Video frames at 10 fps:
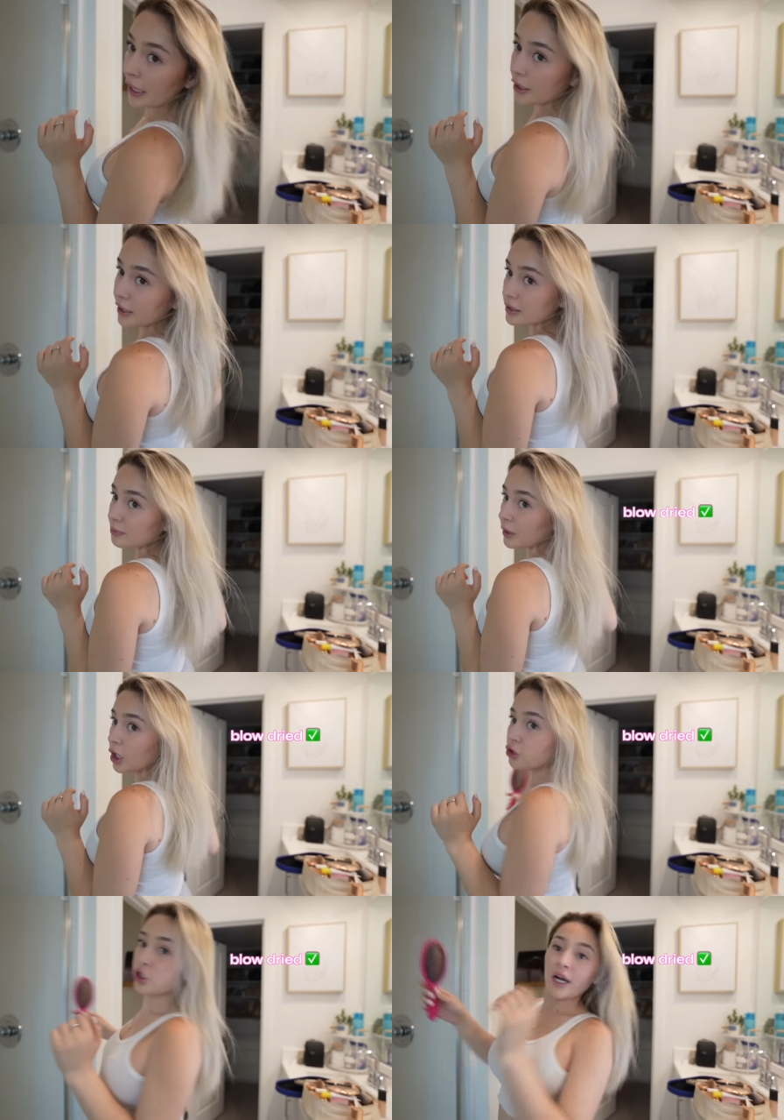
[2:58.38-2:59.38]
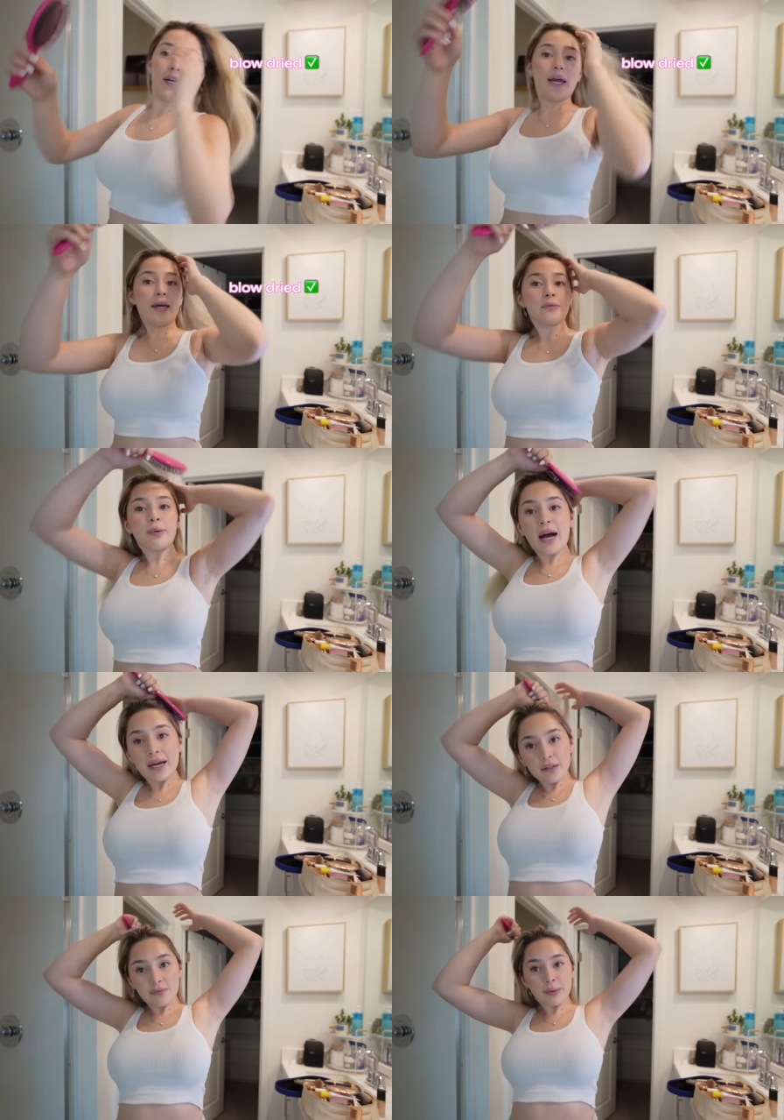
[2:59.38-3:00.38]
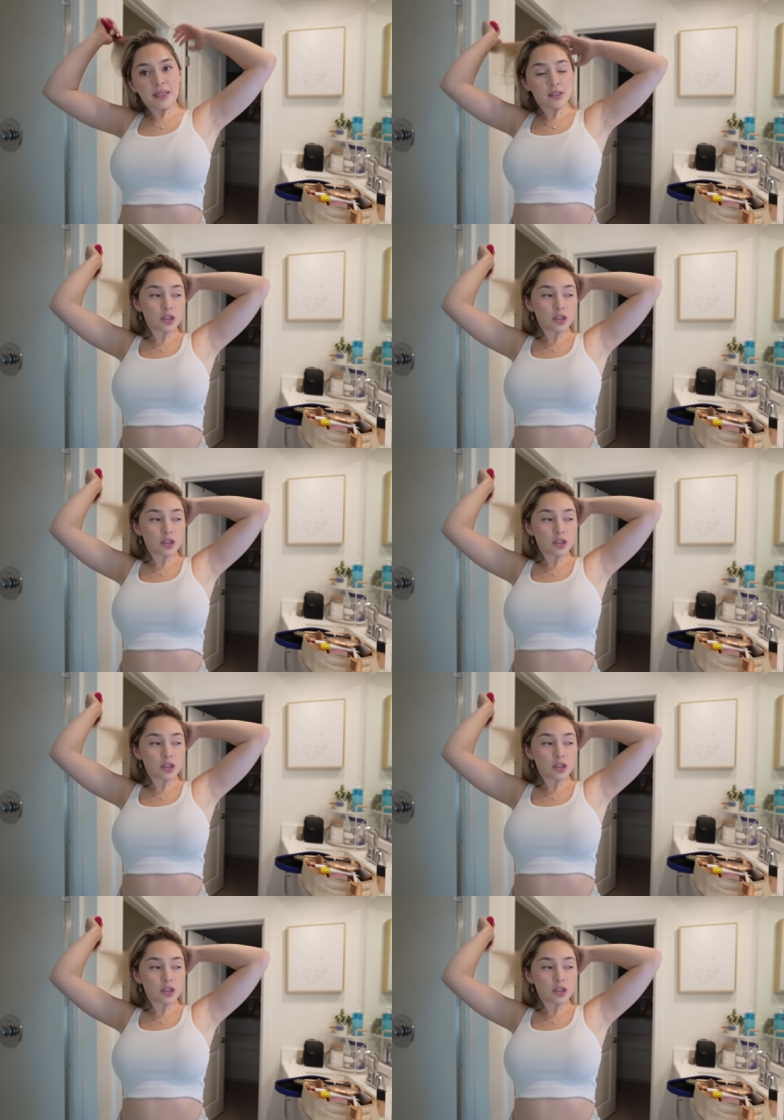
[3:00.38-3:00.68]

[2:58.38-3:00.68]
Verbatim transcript: hair is blow dried and kind of pin